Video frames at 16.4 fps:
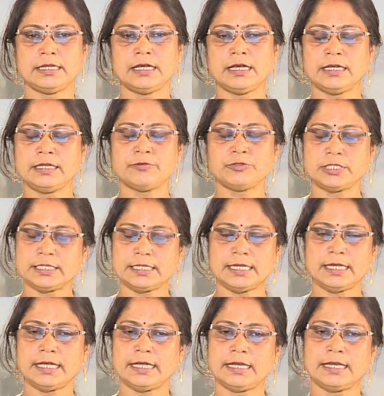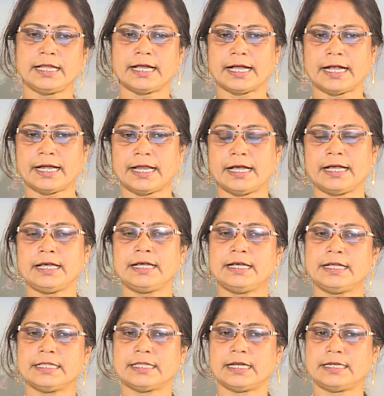you see in naked eye,
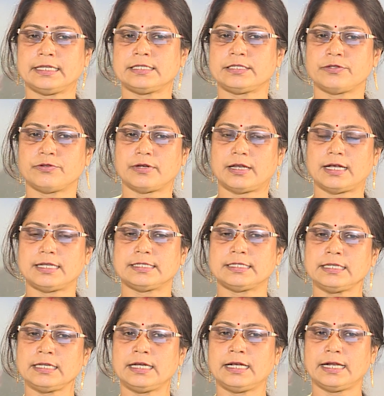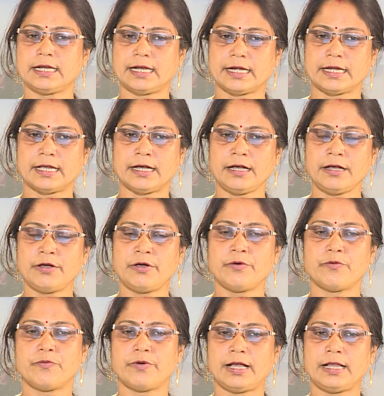that is known as data,
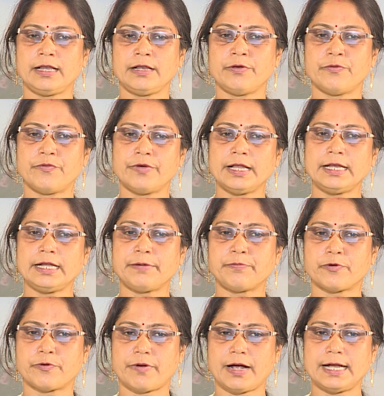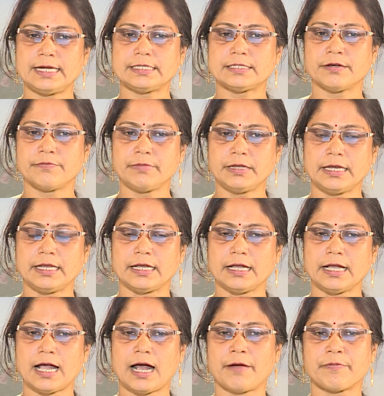while when it provides a meaning
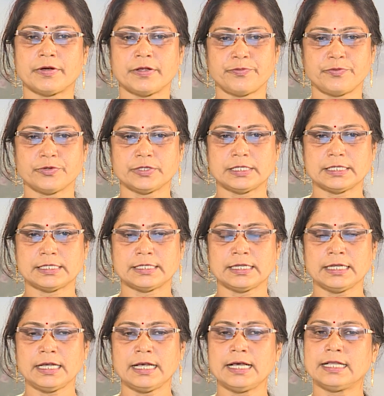after processing,